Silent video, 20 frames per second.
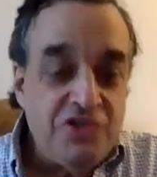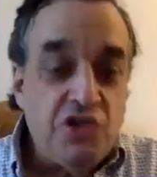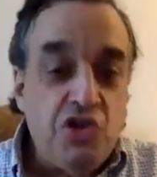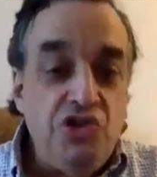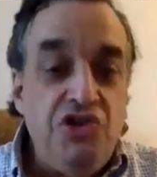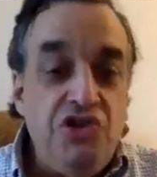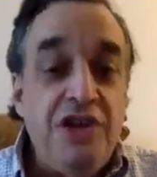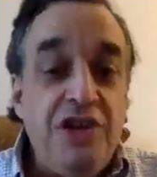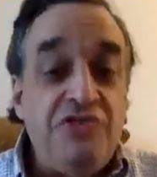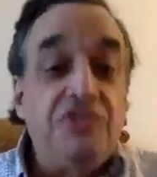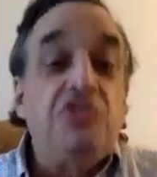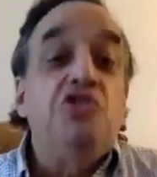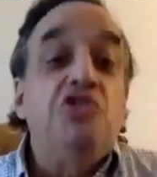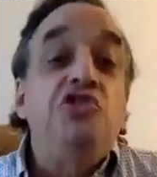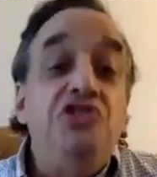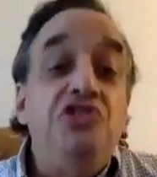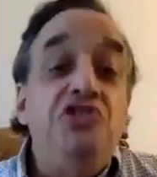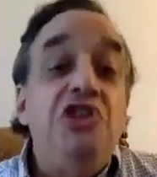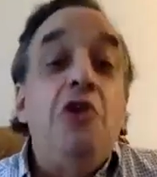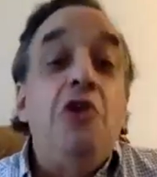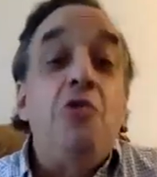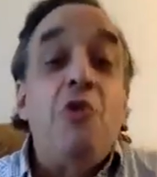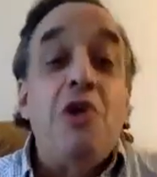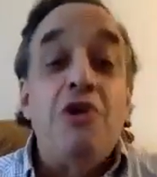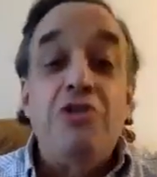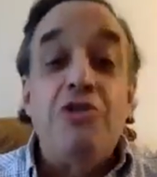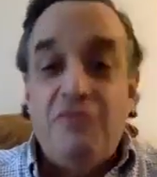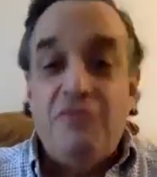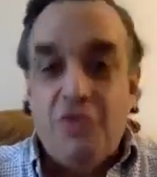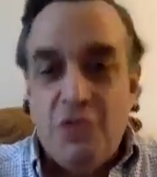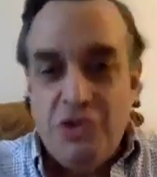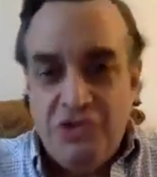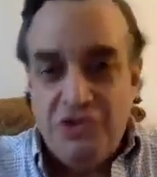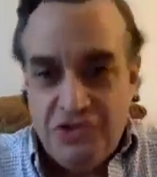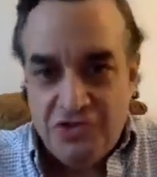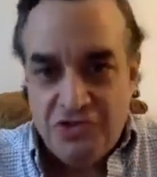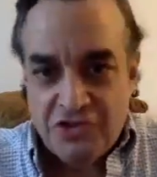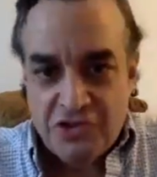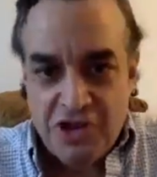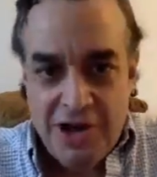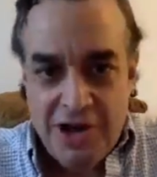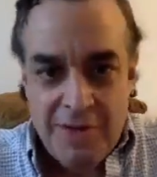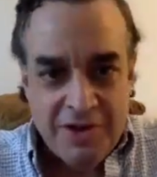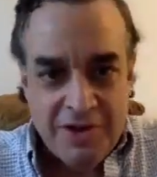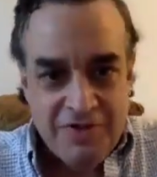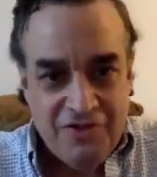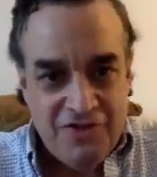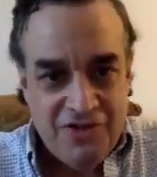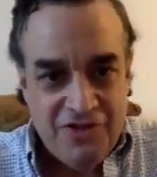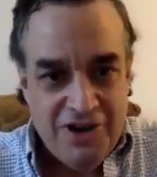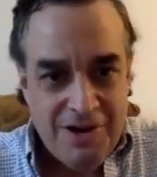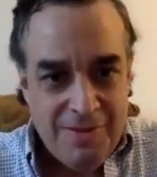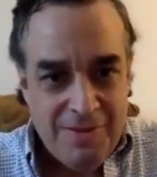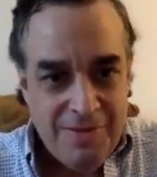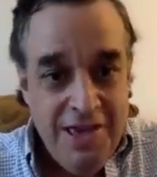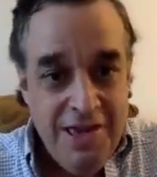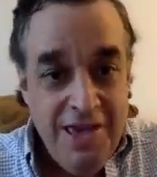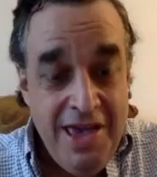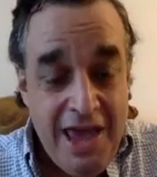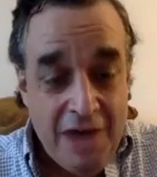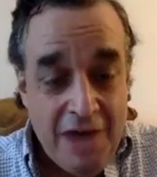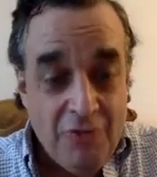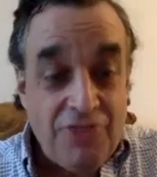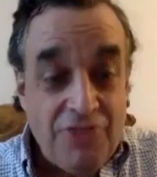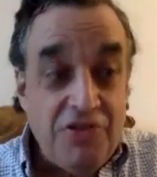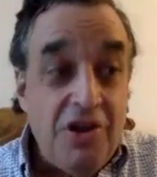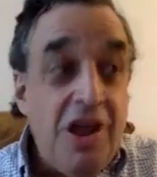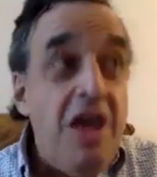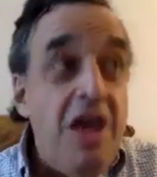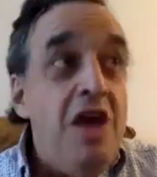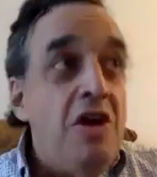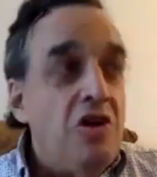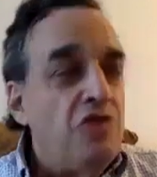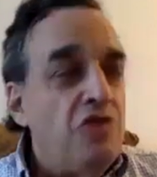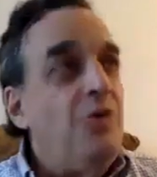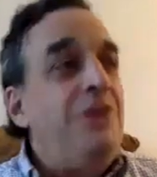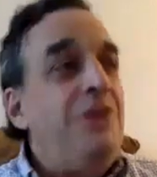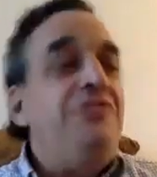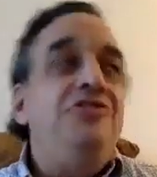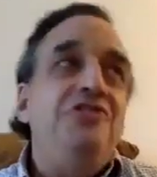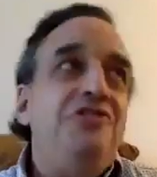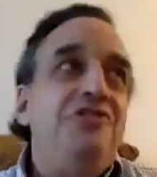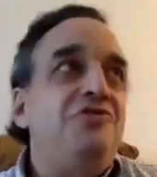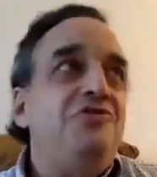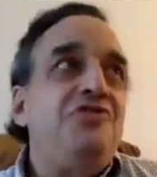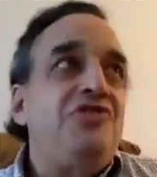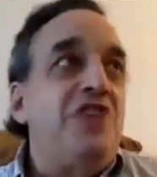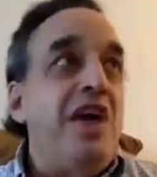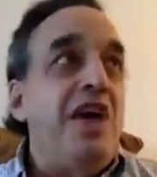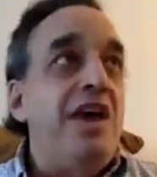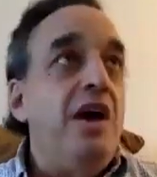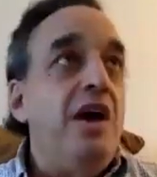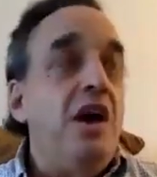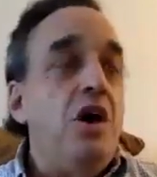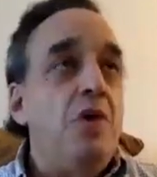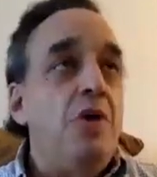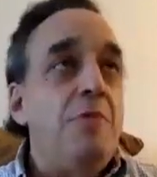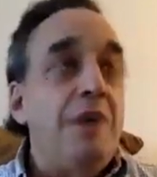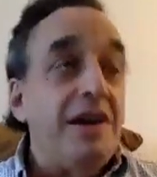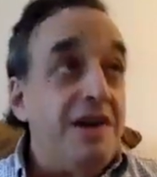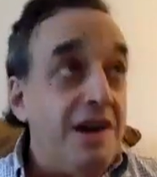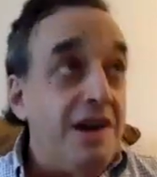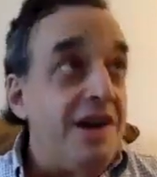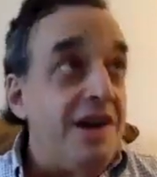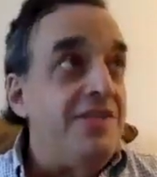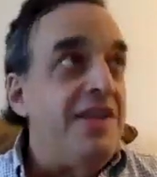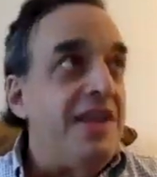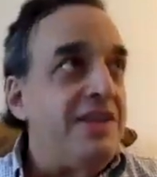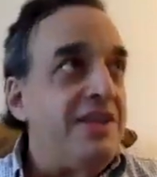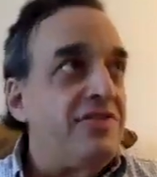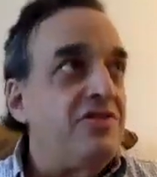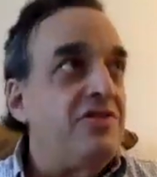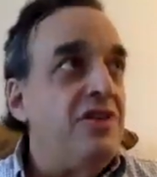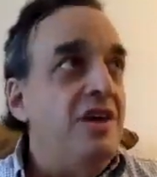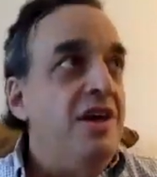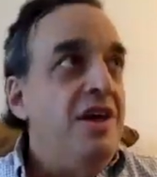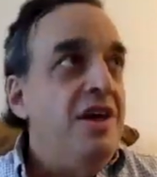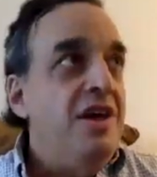it's good to know where the voices are coming from and what they, because once you say, "Oh my God, that's